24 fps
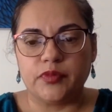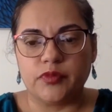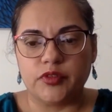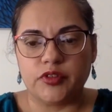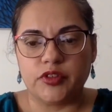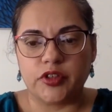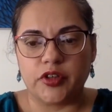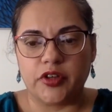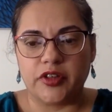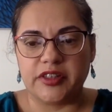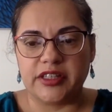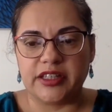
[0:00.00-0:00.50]

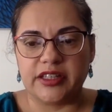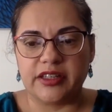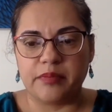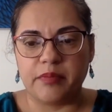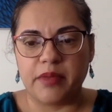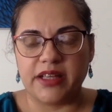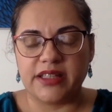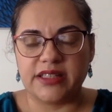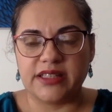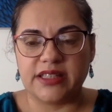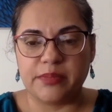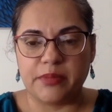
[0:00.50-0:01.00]
So I think it
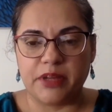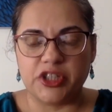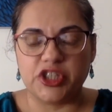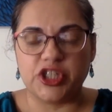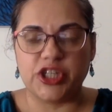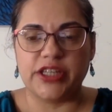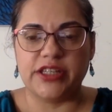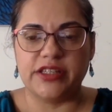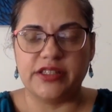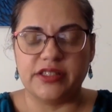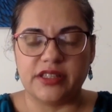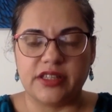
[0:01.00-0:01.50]
makes it much
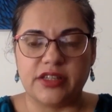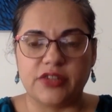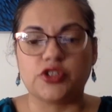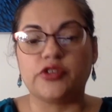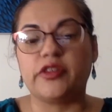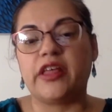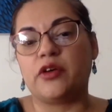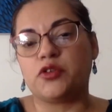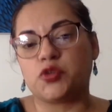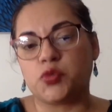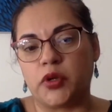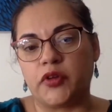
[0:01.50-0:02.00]
easier. So
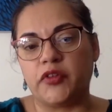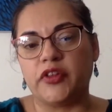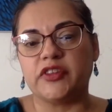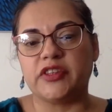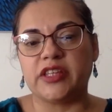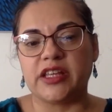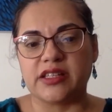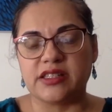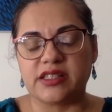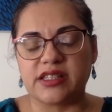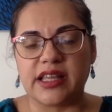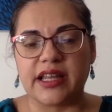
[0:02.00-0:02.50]
that's one of the
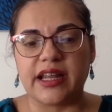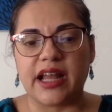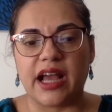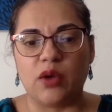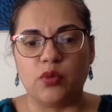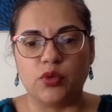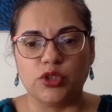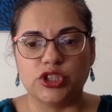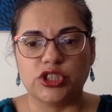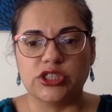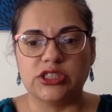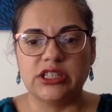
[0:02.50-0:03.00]
things that I
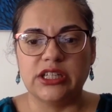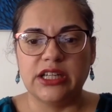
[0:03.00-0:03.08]
would,